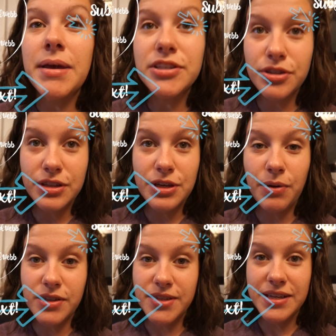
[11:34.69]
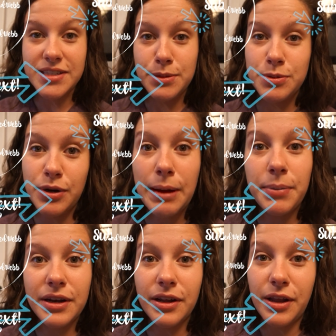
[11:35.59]
Make sure that you also hit the subscribe
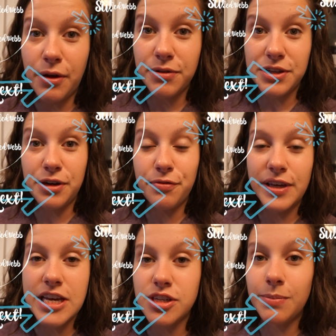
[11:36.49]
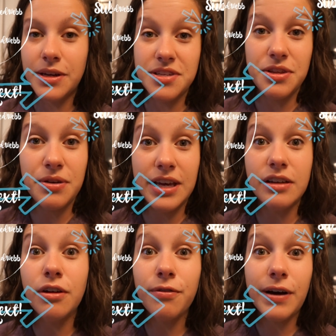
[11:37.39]
button along with the notification bell so that you can
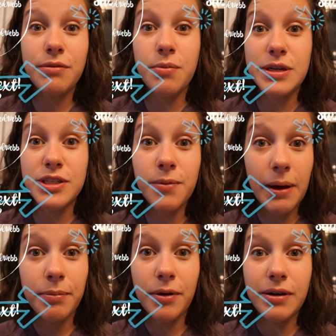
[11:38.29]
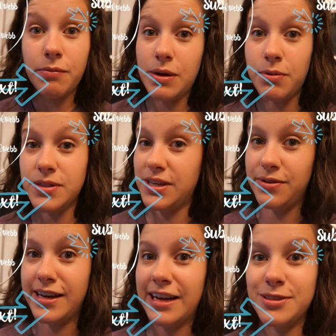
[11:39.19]
get notified when we do upload and we will see
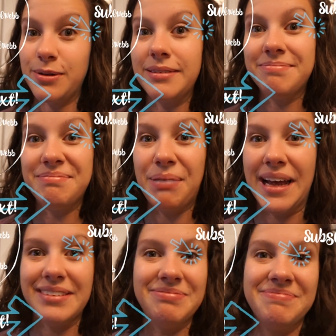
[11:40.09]
you in the next one. Bye.